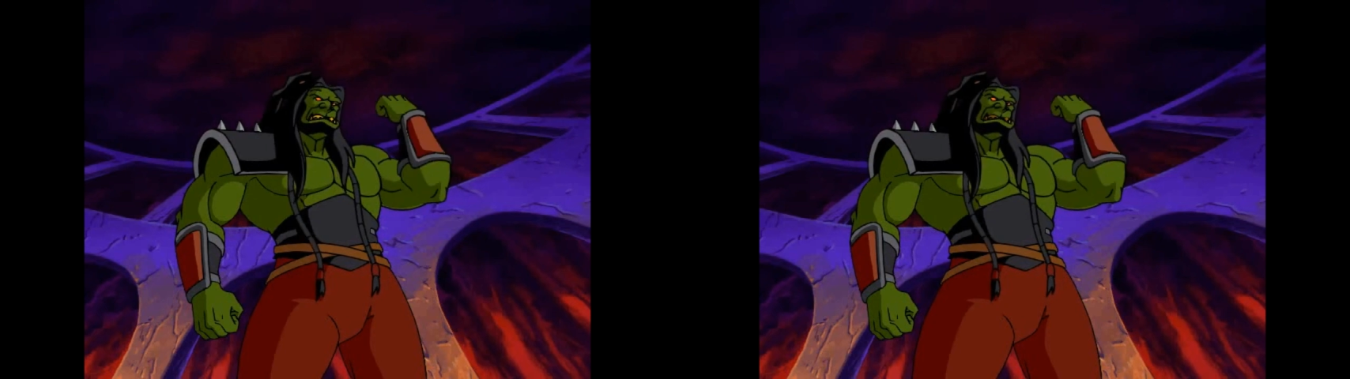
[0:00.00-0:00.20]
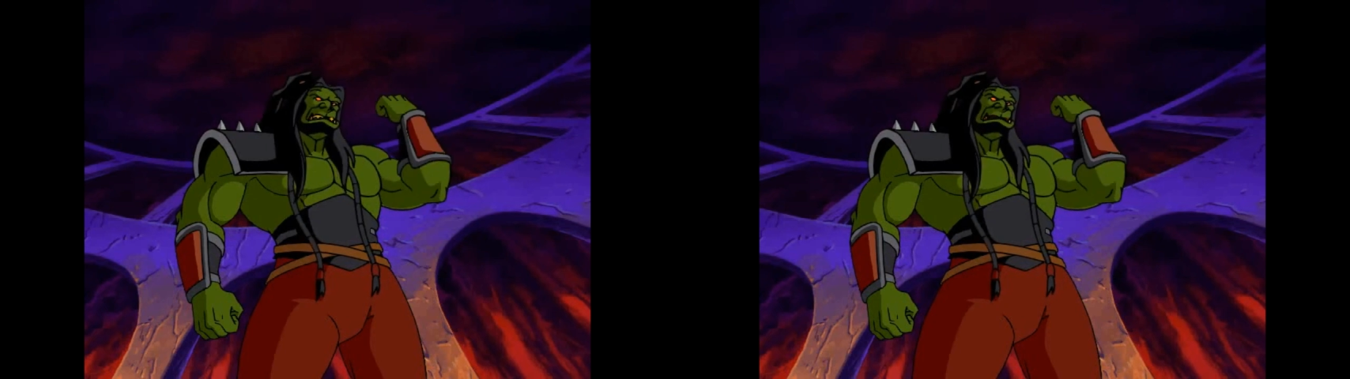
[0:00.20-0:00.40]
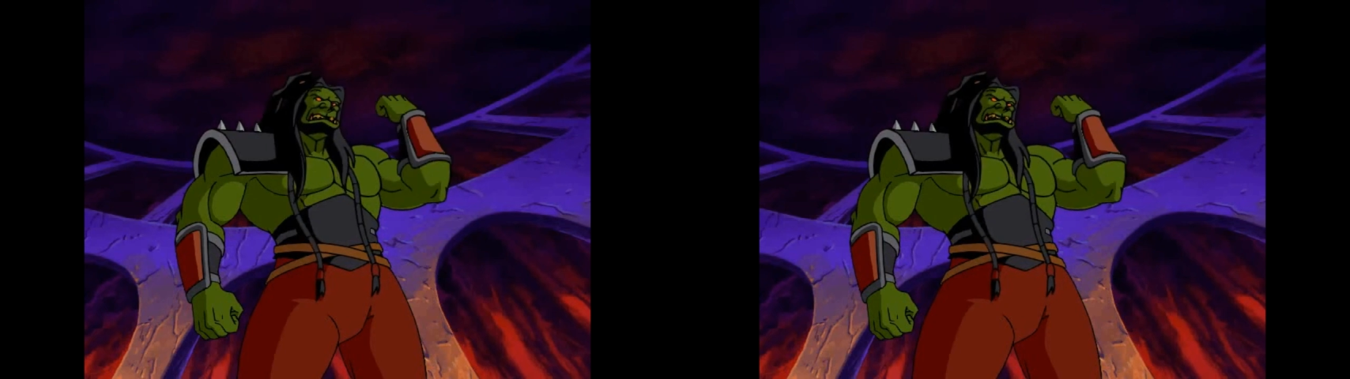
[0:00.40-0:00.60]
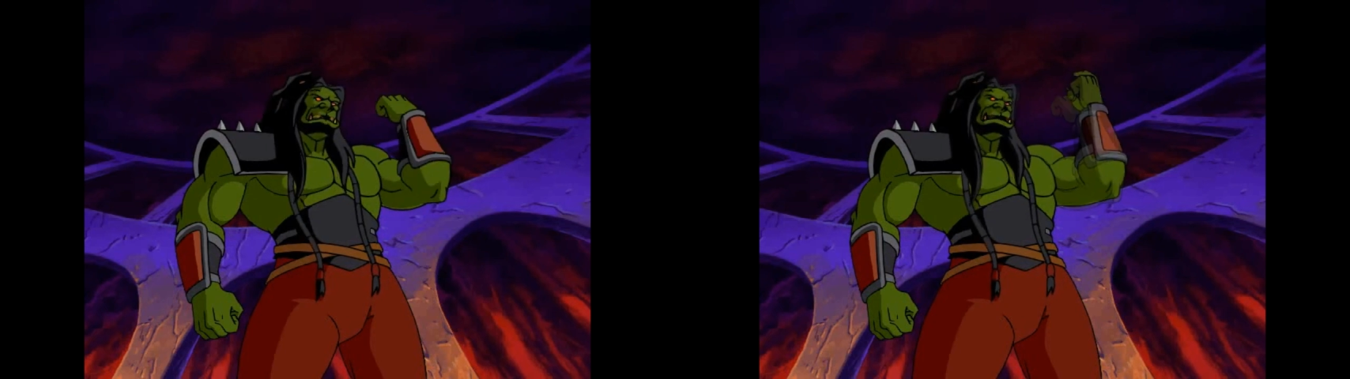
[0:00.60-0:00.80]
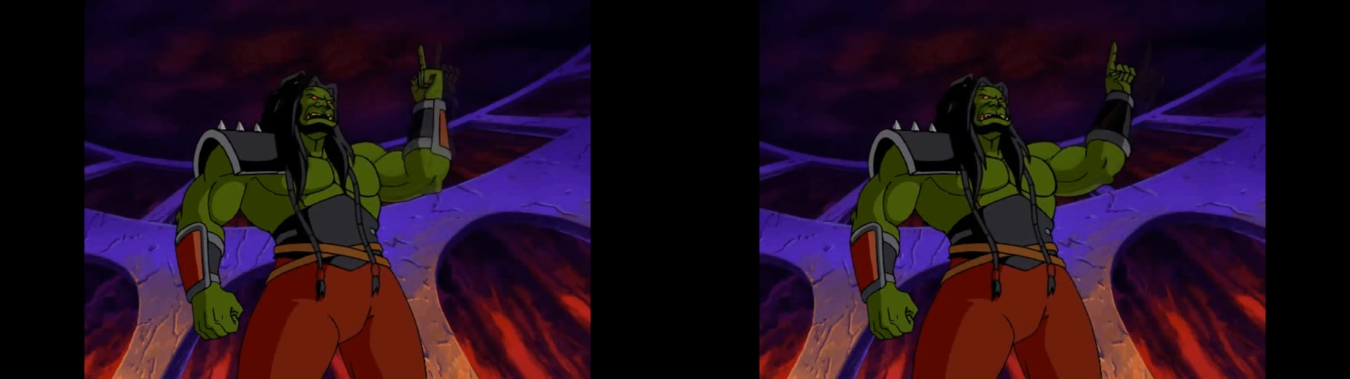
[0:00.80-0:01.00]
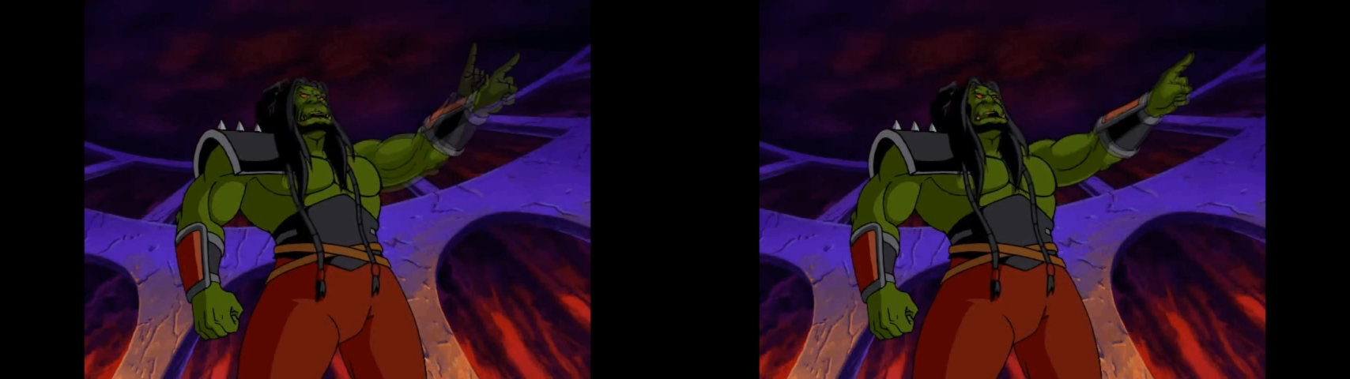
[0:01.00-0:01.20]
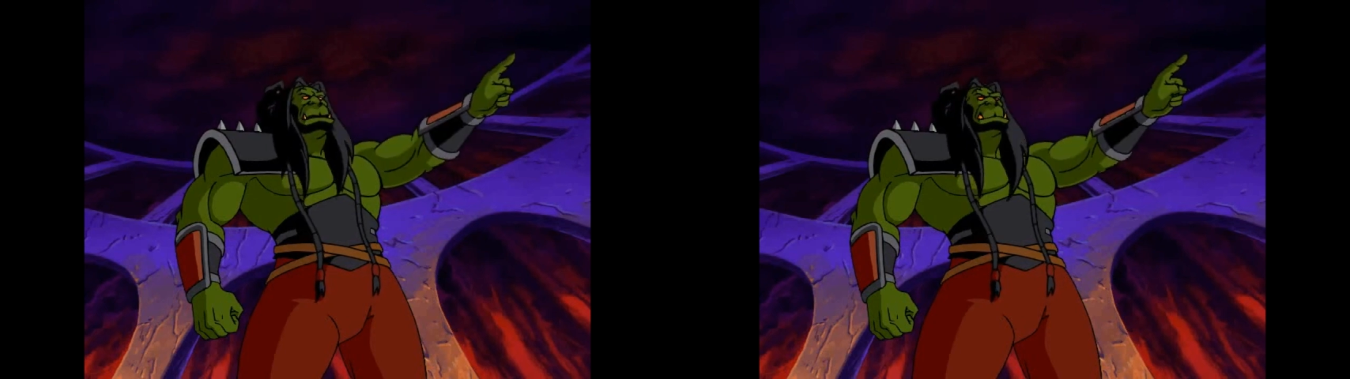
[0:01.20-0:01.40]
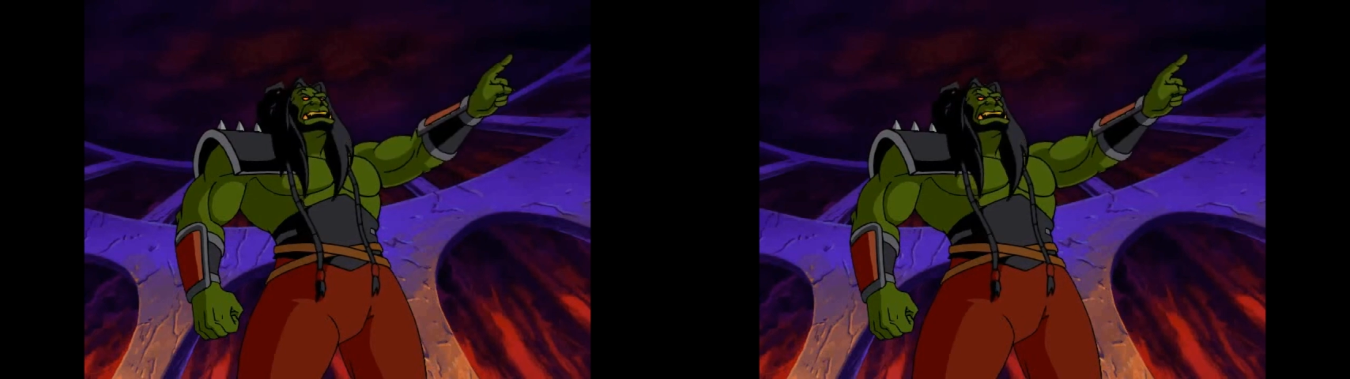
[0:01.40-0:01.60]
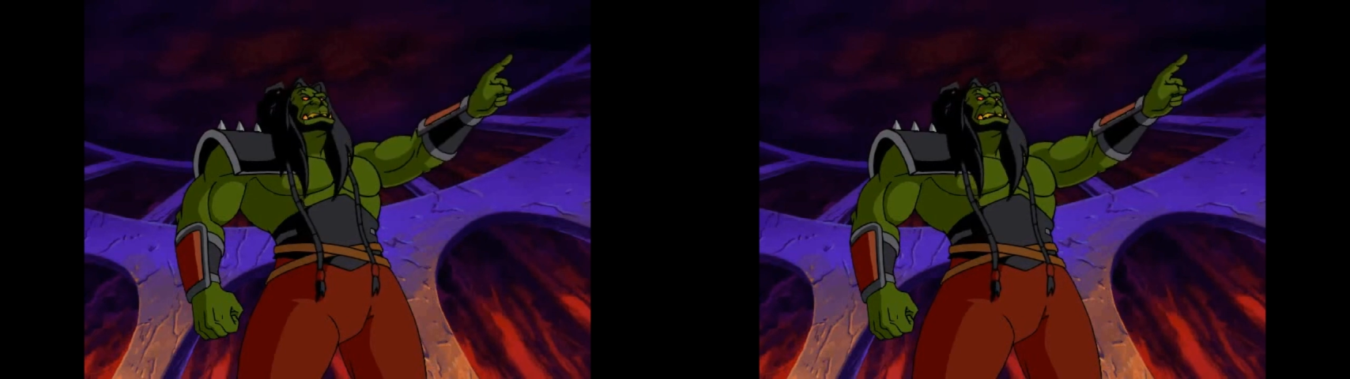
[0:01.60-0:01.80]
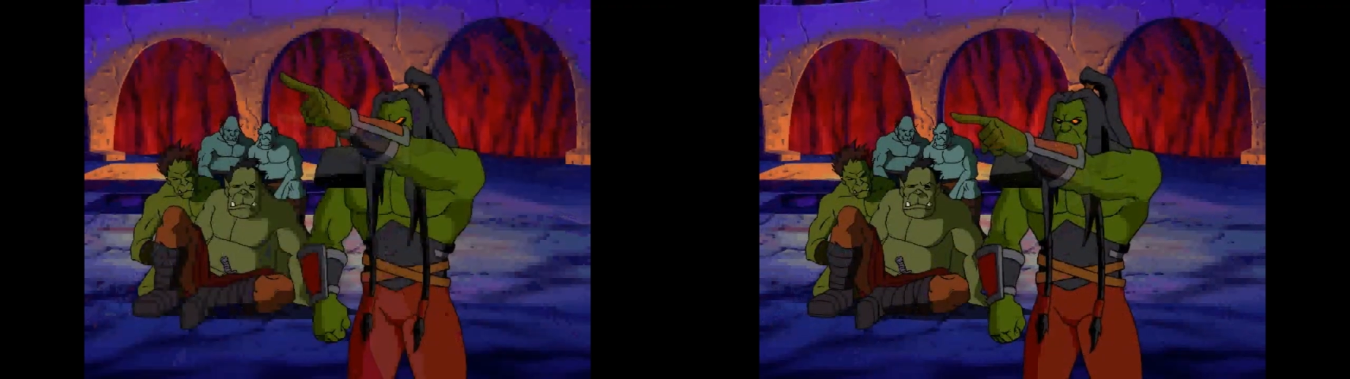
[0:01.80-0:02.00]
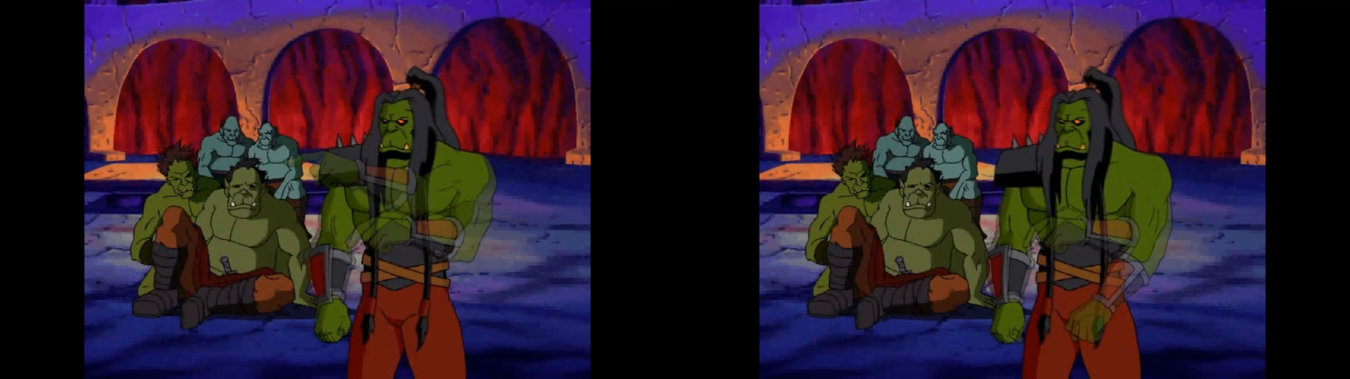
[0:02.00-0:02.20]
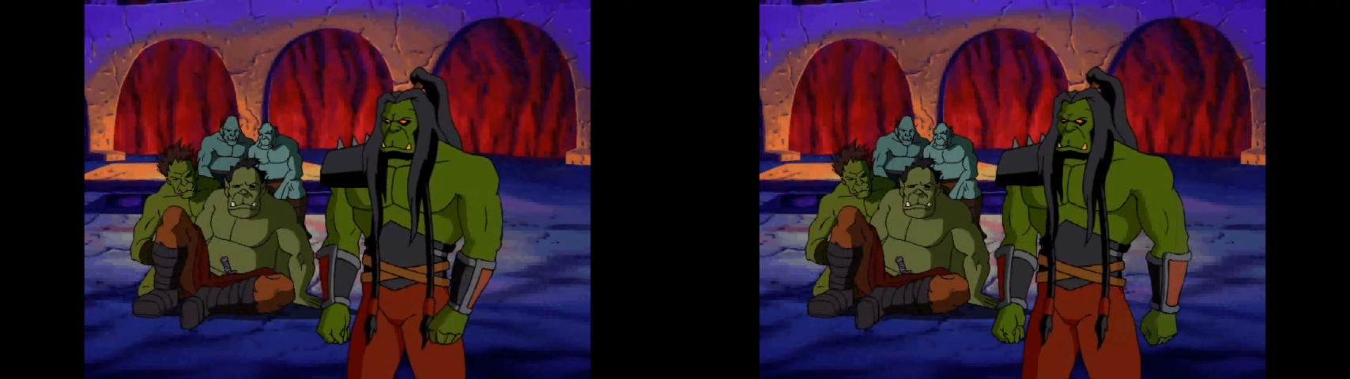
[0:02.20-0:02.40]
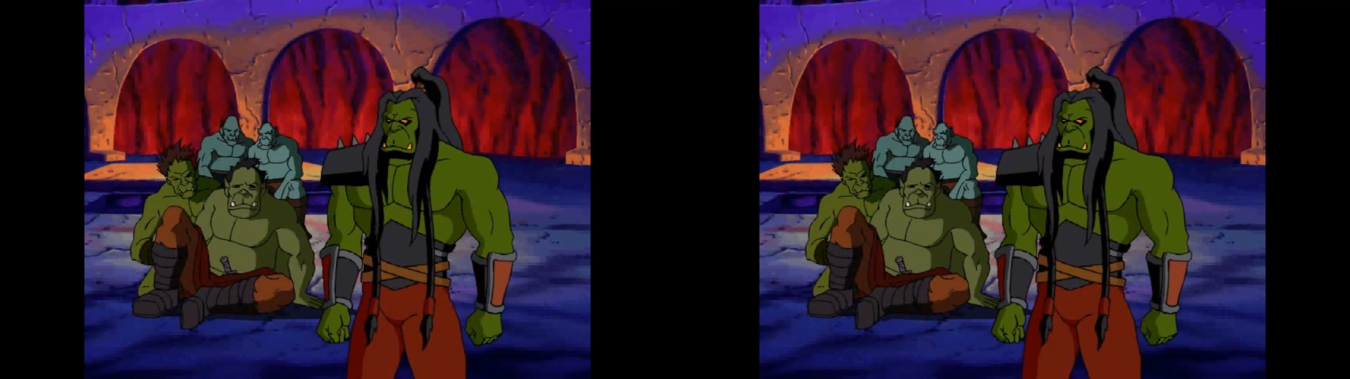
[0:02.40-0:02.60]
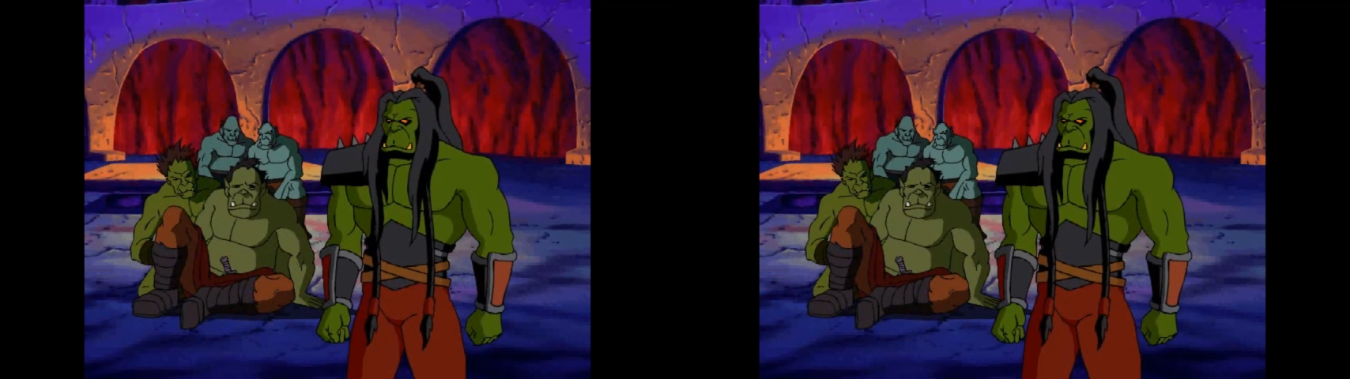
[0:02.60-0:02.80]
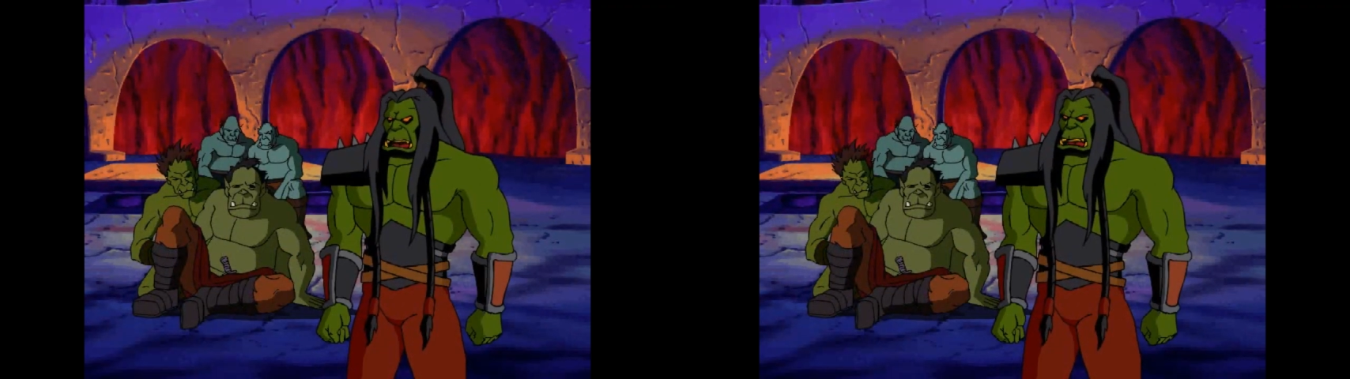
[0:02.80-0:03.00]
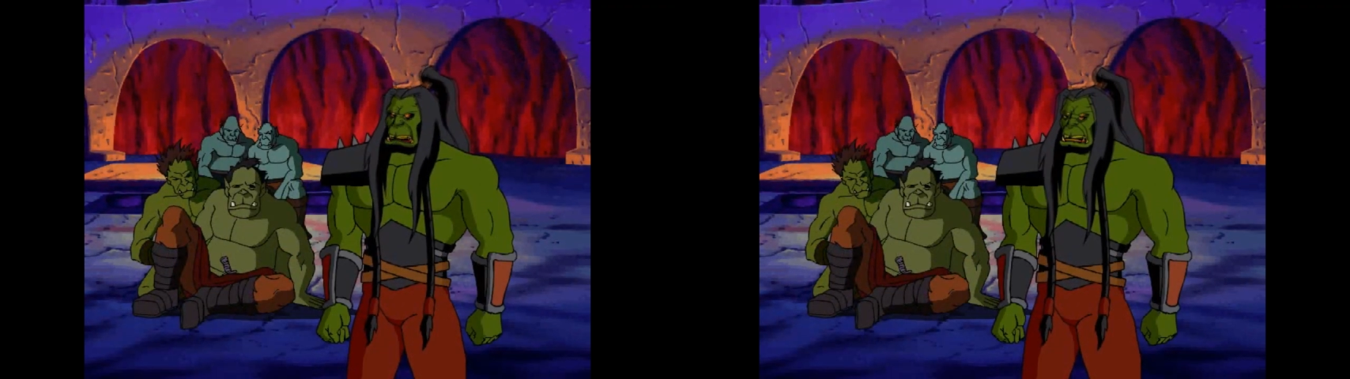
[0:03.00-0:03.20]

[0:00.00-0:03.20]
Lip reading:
[unreadable: no face in view]